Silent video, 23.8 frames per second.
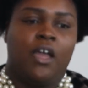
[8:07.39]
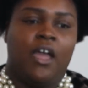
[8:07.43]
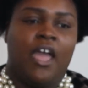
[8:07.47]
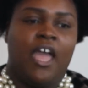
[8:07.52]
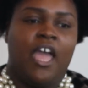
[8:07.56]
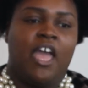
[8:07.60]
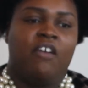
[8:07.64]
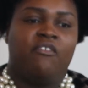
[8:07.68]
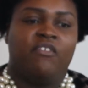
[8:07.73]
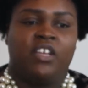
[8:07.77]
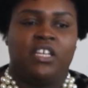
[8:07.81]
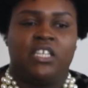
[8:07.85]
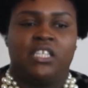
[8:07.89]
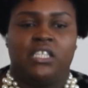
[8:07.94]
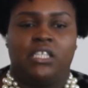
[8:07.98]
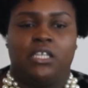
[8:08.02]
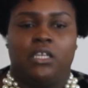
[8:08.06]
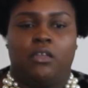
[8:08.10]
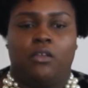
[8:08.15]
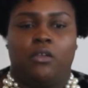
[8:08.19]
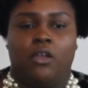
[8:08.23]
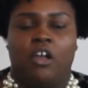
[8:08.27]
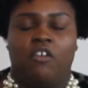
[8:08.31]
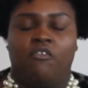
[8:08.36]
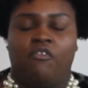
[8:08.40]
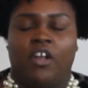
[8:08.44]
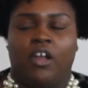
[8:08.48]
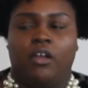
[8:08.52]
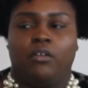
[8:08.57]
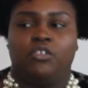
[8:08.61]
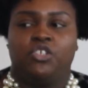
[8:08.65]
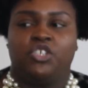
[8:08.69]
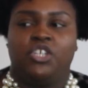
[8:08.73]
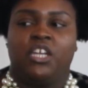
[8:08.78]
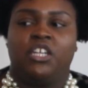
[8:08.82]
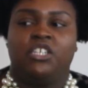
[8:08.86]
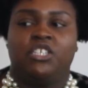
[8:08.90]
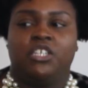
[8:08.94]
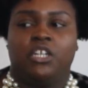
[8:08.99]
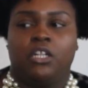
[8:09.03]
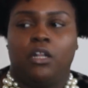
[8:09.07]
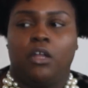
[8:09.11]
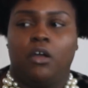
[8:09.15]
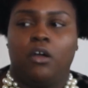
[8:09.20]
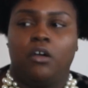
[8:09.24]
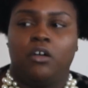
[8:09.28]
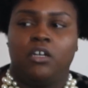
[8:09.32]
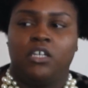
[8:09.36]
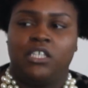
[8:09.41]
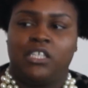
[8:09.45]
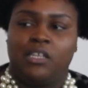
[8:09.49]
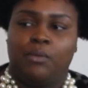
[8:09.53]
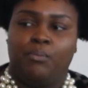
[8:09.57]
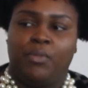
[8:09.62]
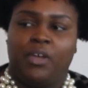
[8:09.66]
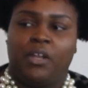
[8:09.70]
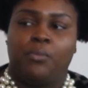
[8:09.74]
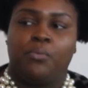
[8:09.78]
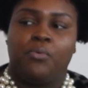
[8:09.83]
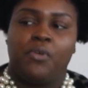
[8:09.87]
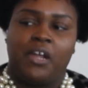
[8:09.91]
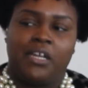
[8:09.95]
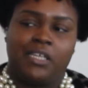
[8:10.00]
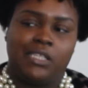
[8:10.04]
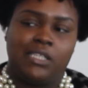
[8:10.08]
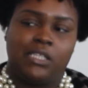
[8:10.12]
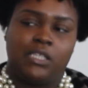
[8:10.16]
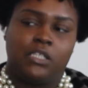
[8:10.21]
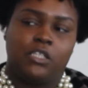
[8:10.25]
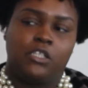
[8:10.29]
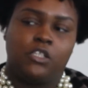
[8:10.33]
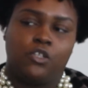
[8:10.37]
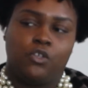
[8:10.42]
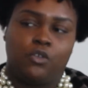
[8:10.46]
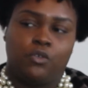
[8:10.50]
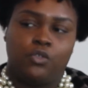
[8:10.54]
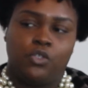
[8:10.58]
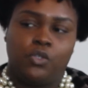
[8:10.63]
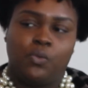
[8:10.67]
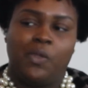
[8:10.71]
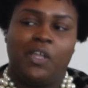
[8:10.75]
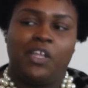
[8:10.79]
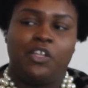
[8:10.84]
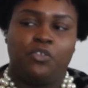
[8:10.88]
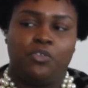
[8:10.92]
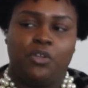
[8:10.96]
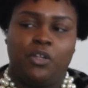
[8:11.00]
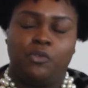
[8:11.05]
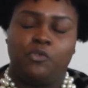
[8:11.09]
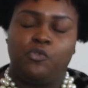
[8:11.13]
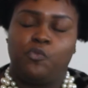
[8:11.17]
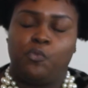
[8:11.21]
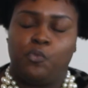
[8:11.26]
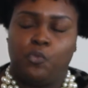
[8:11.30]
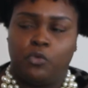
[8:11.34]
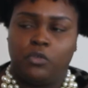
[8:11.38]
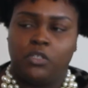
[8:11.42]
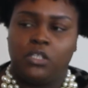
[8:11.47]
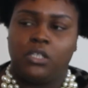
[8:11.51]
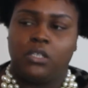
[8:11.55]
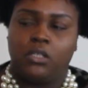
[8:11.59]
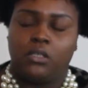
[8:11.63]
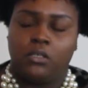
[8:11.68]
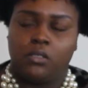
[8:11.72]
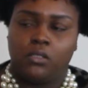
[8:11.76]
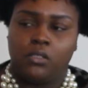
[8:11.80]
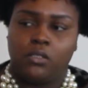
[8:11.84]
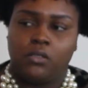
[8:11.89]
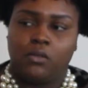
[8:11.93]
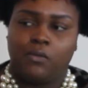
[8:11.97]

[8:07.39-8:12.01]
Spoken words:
advocacy around changing the laws and better practices too, so we can do those for more cities.